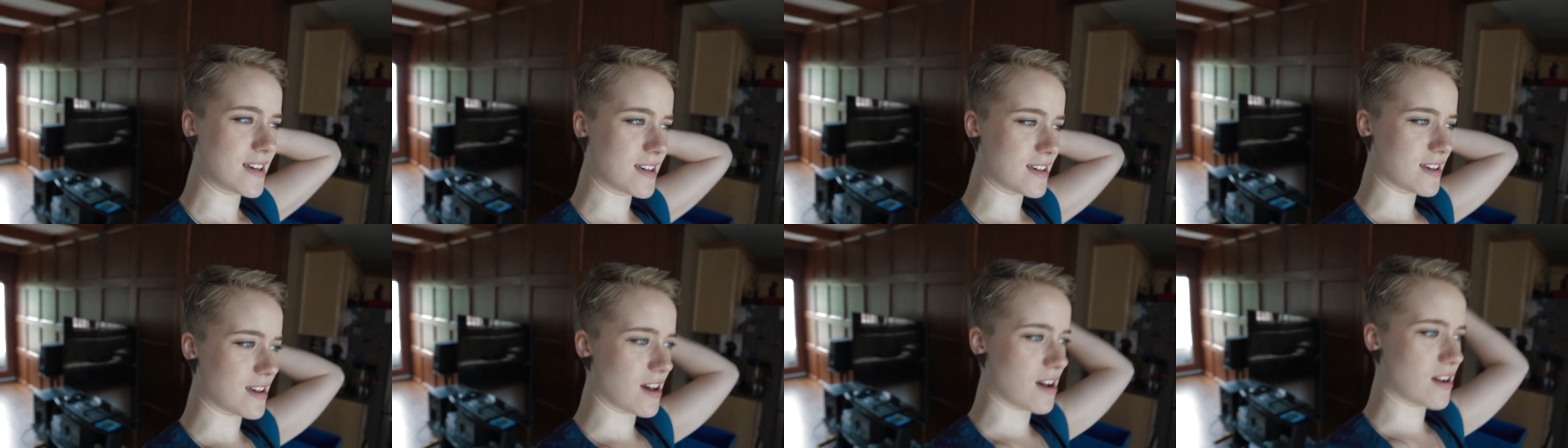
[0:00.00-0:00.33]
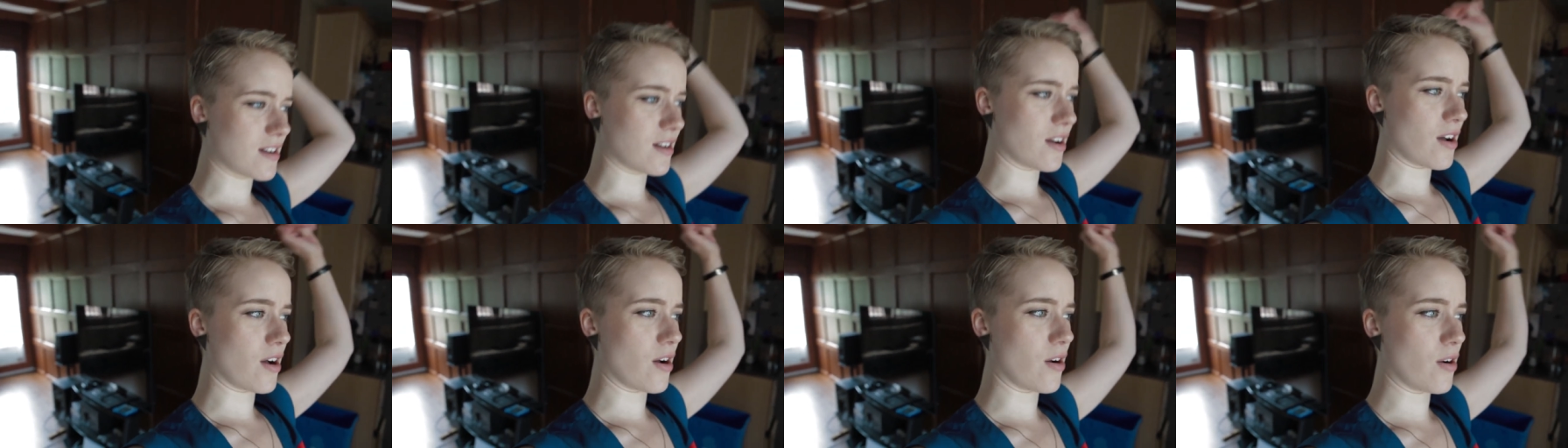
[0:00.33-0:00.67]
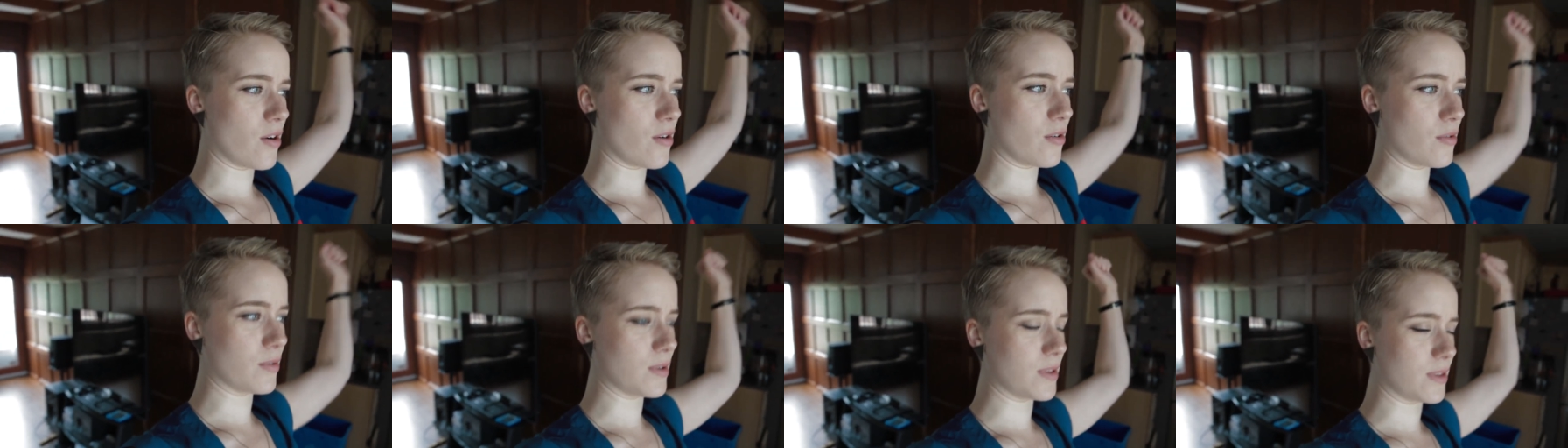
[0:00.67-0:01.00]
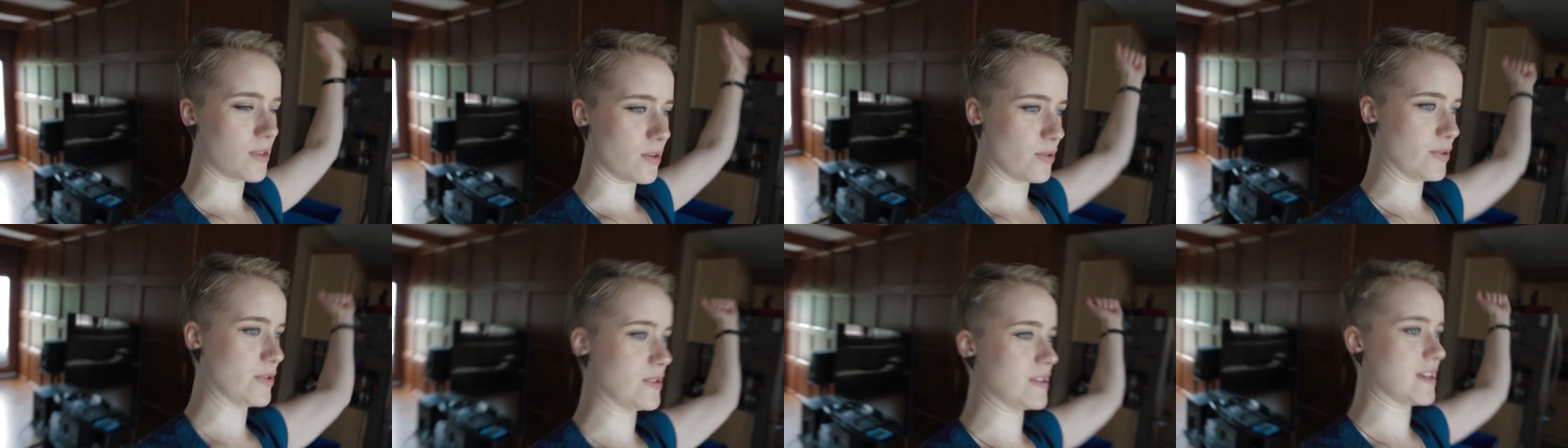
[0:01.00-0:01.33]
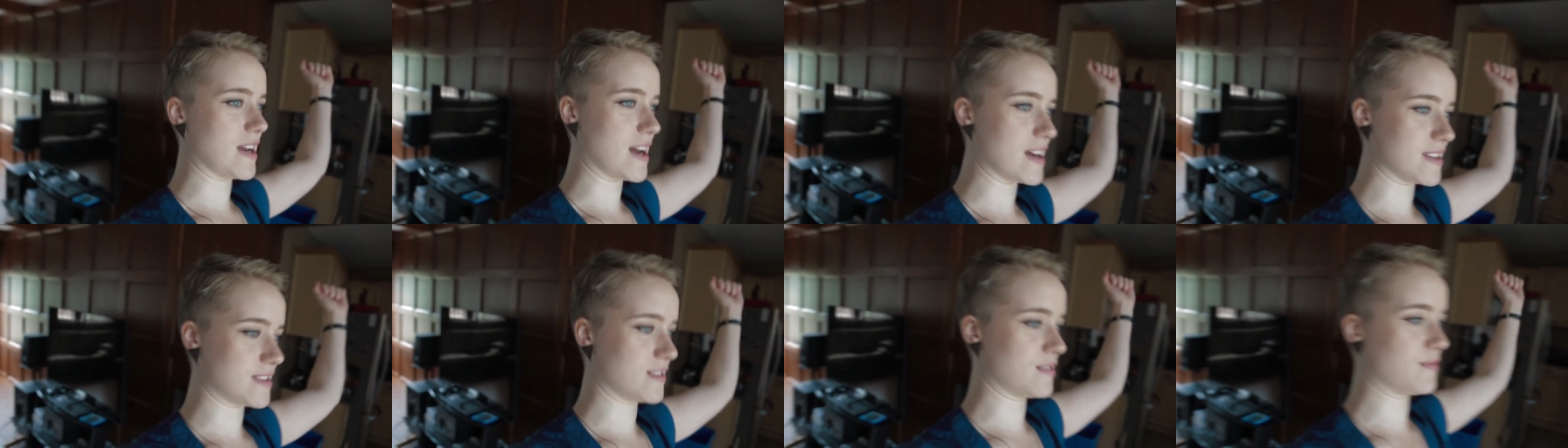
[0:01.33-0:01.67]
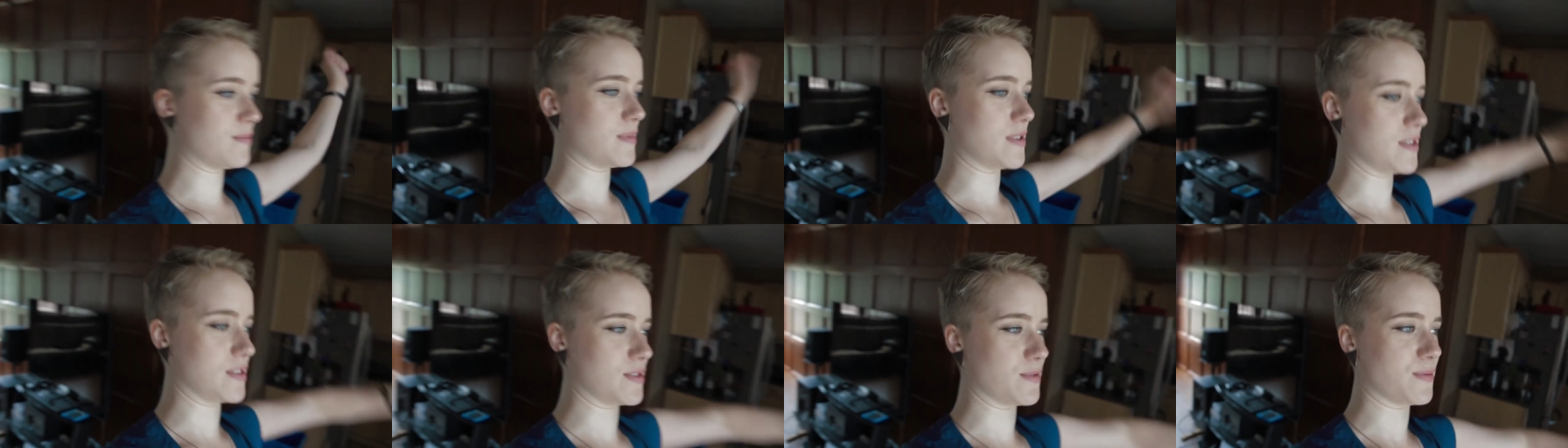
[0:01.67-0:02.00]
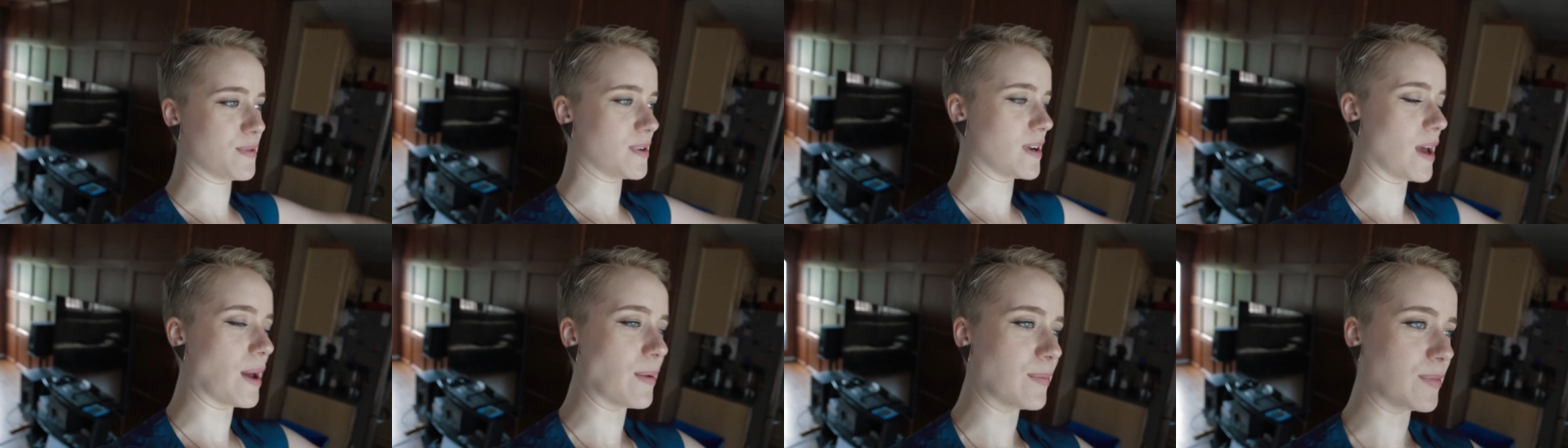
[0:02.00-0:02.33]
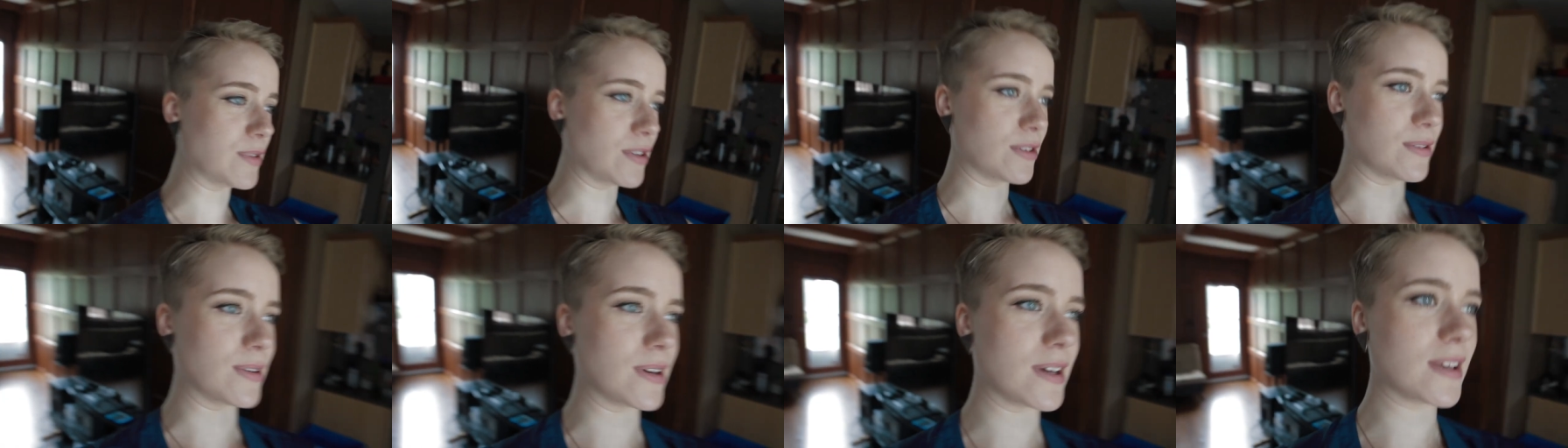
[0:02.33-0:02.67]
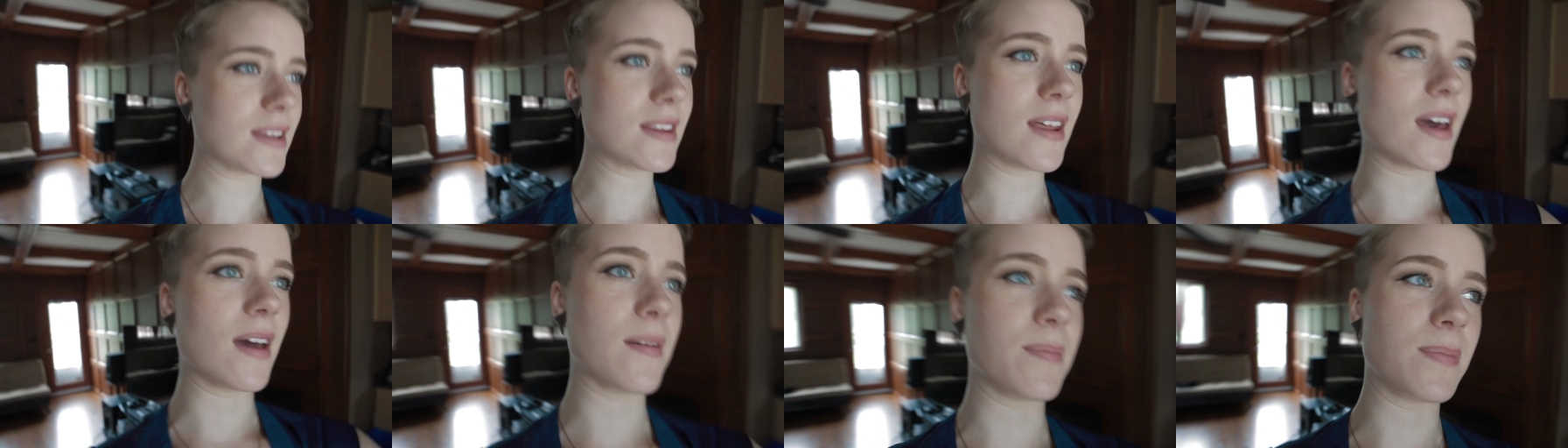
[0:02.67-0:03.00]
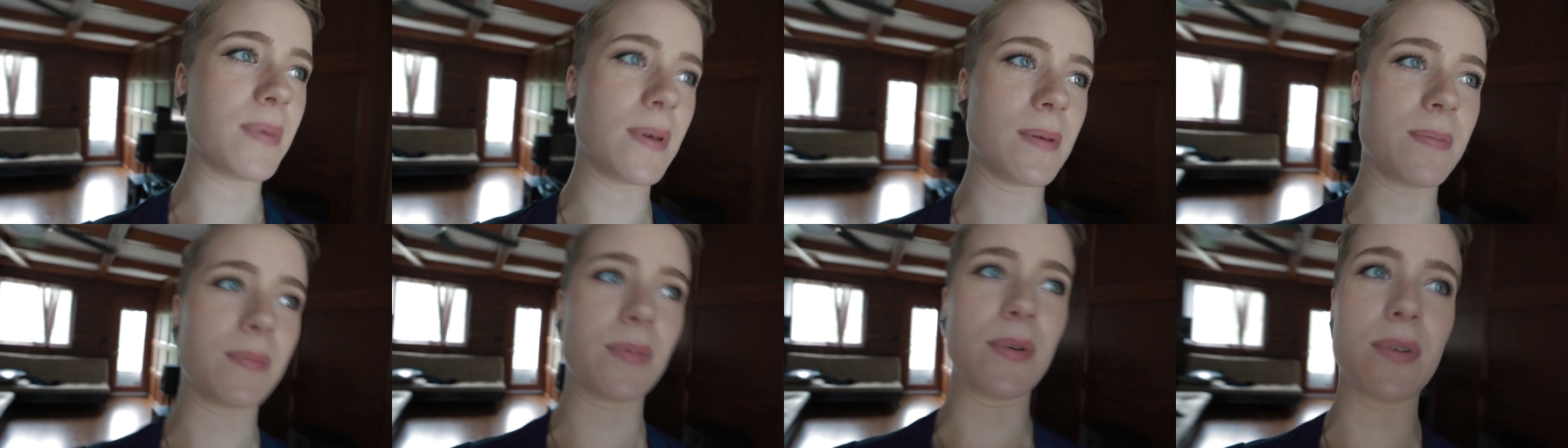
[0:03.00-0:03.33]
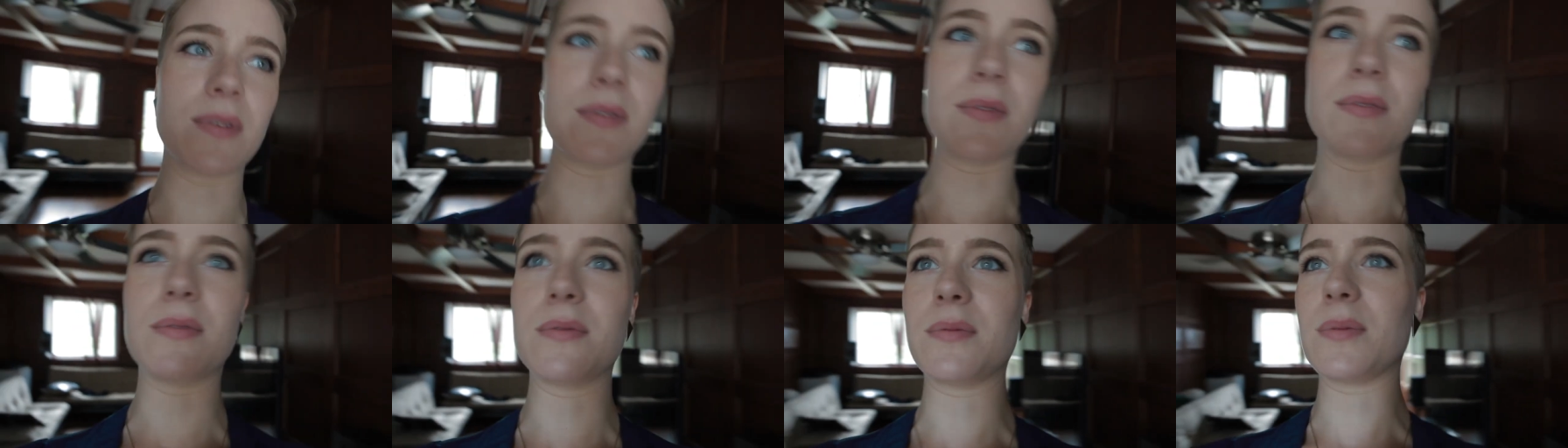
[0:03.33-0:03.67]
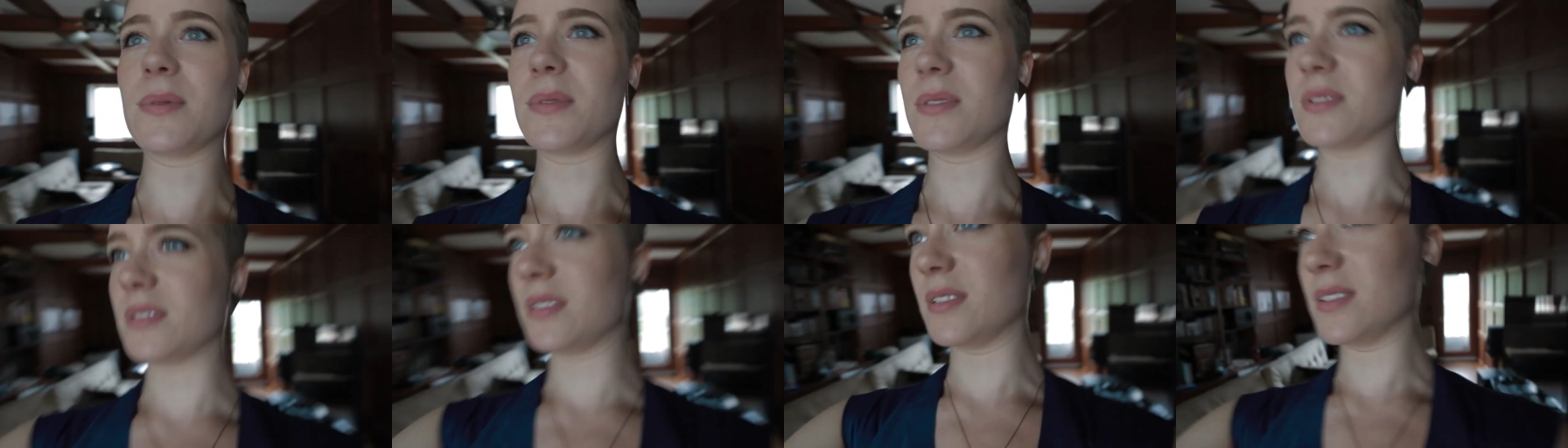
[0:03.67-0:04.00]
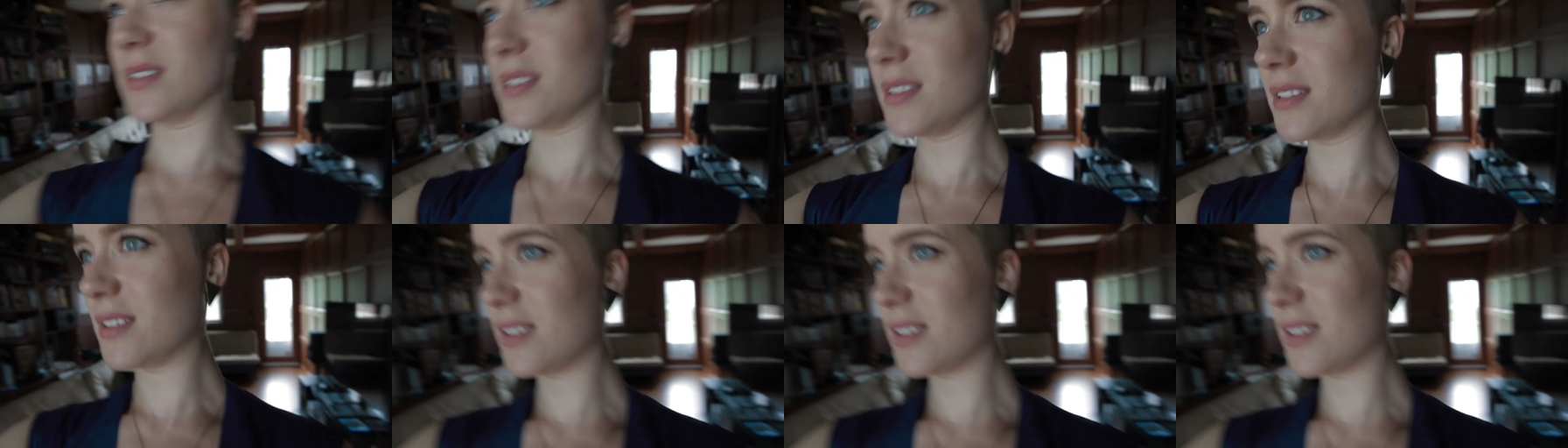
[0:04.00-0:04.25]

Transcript: gung ho enthusiasm into what I'm doing, that people will,